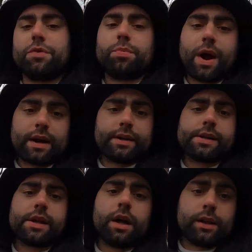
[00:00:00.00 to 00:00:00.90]
to
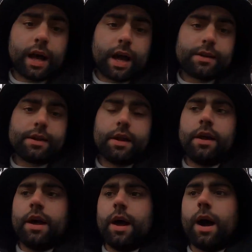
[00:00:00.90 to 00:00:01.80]
practice a lot.
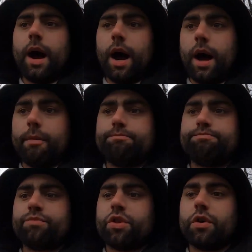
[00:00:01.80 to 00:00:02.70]

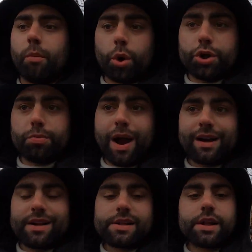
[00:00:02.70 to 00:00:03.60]
The more you
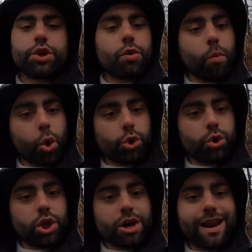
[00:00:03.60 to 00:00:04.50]
practice, the more
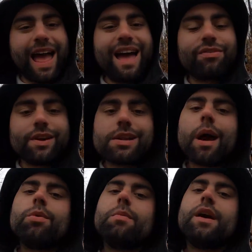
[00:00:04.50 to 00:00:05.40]
you'll learn. Every
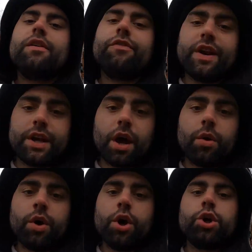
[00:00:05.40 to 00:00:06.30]
time you make a
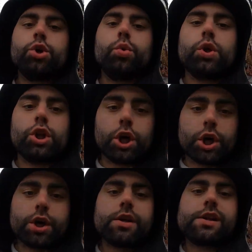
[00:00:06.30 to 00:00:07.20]
video, you will
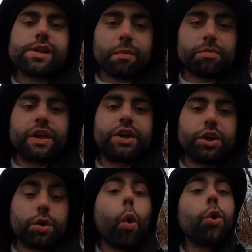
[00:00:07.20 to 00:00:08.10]
learn something
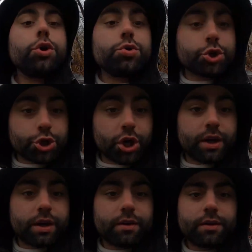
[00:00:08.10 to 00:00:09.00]
new, or you
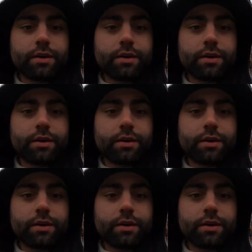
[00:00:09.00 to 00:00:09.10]
should.